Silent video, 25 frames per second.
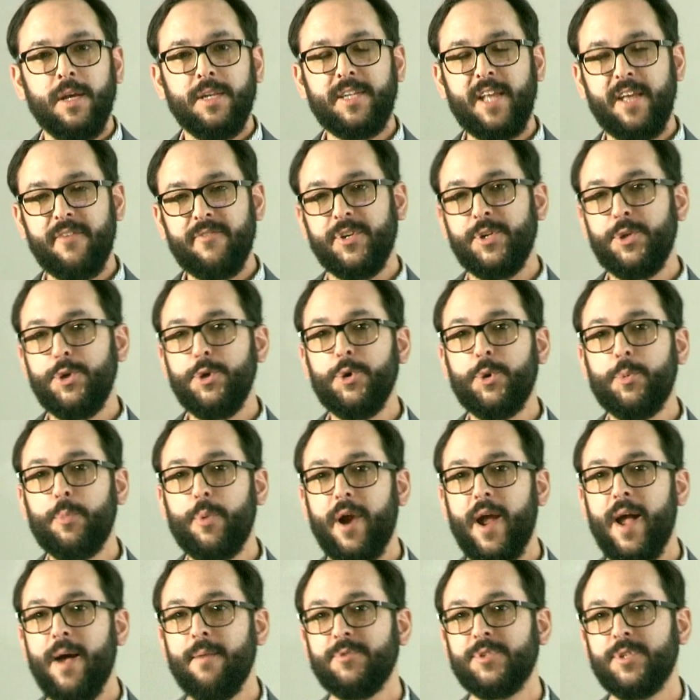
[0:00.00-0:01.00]
David Duke,
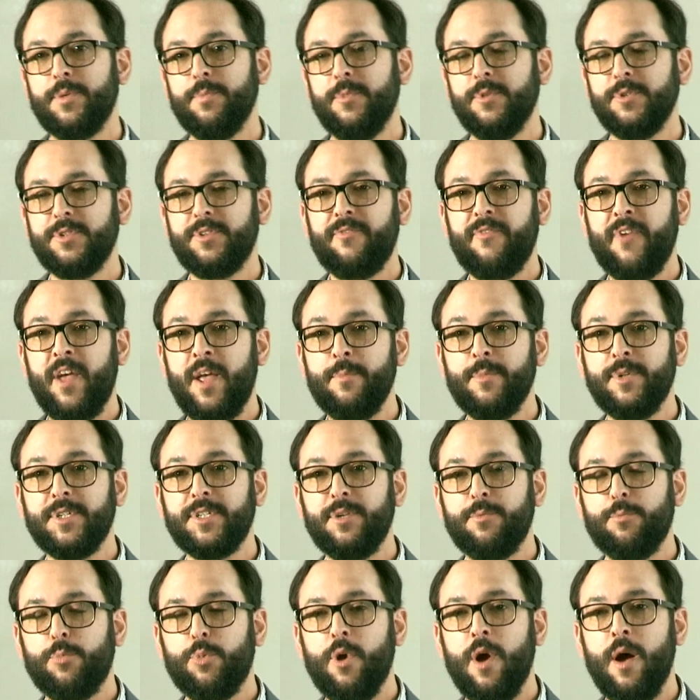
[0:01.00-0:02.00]
perhaps the most
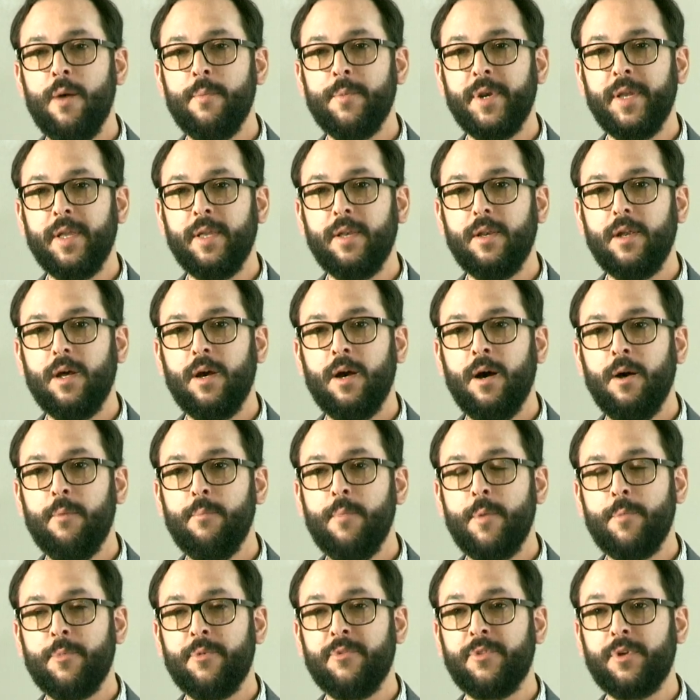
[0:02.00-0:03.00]
famous and prominent
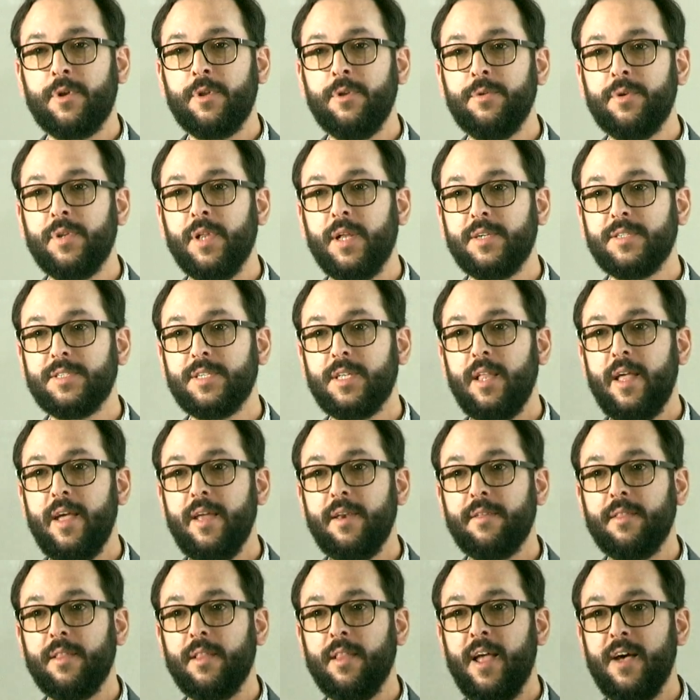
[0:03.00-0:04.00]
member of the Ku Klux
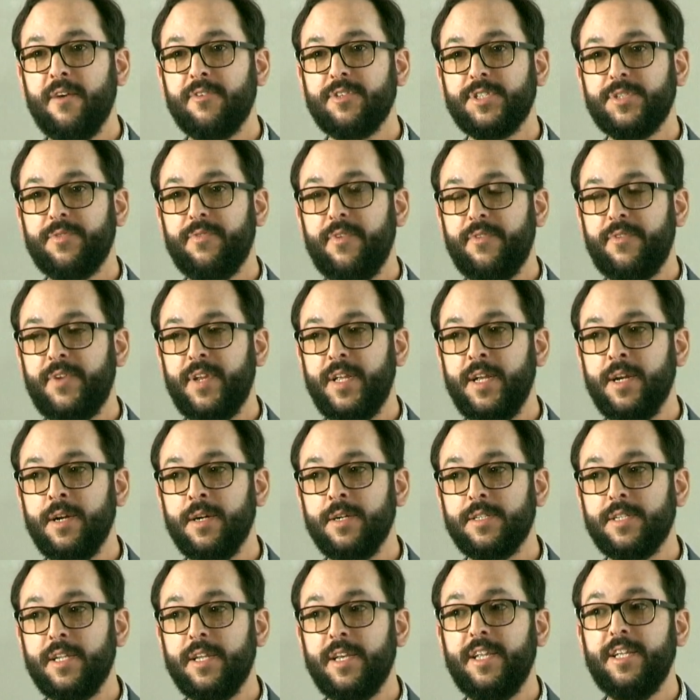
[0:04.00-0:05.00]
Klan in the last 50
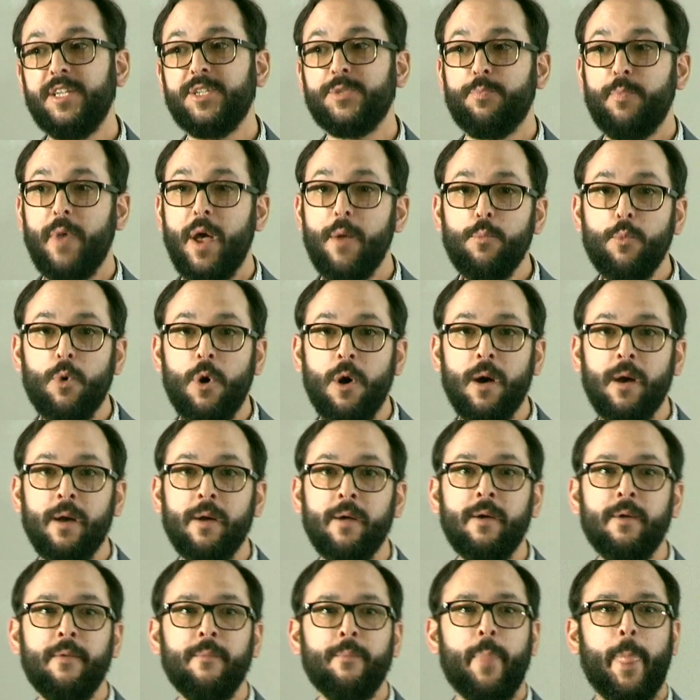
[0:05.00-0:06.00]
years, in his memoir,
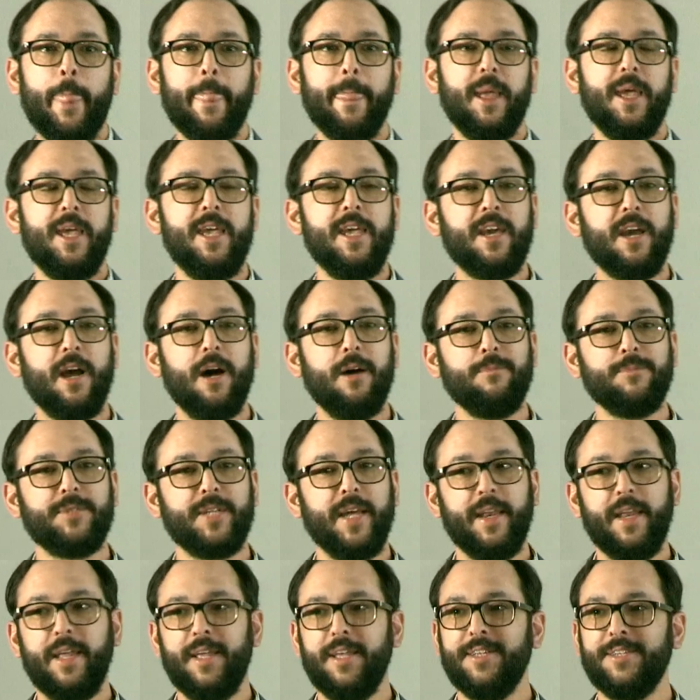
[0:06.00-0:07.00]
he comes
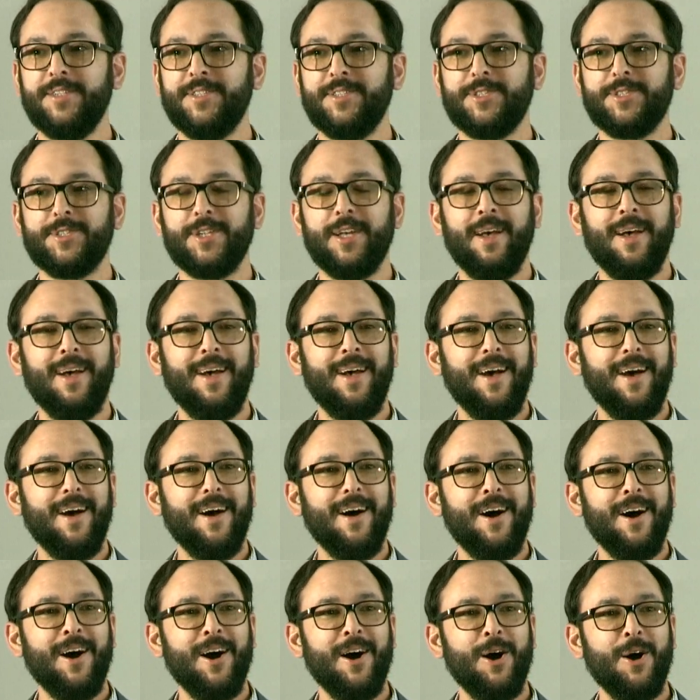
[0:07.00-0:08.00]
at his
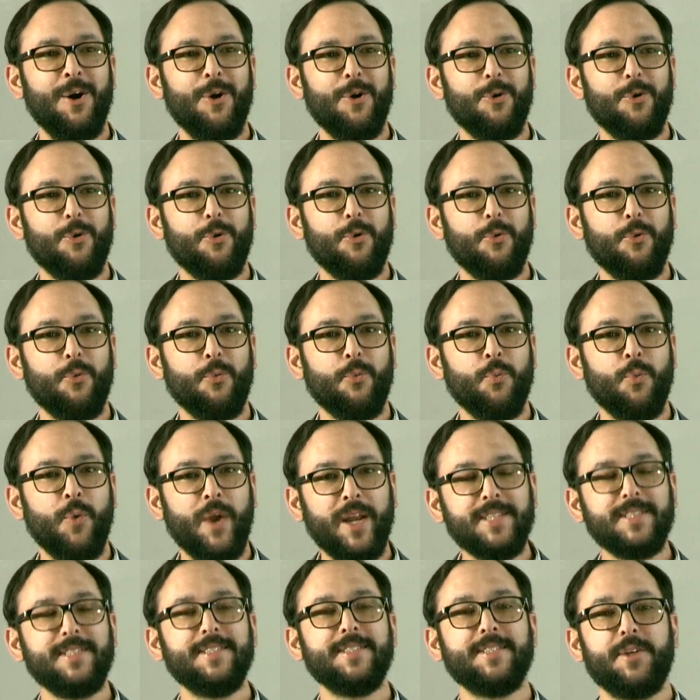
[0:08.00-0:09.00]

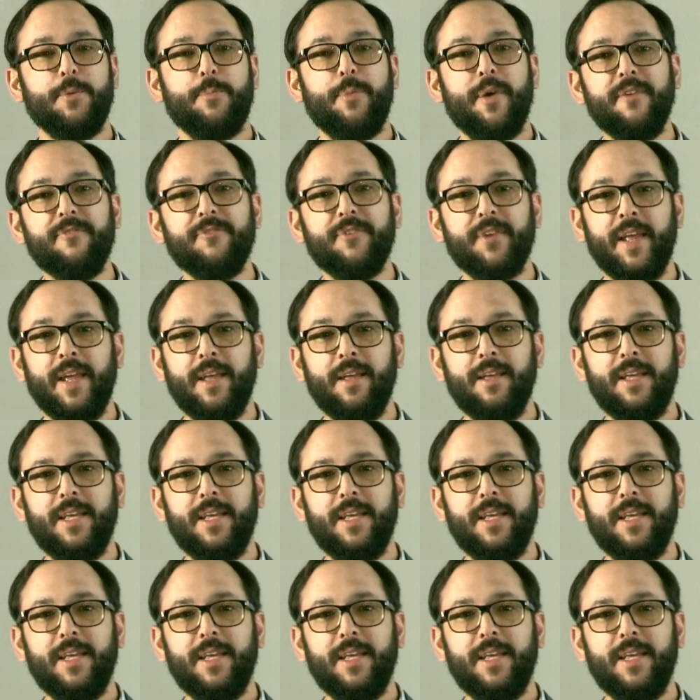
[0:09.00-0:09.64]
racist epiphany.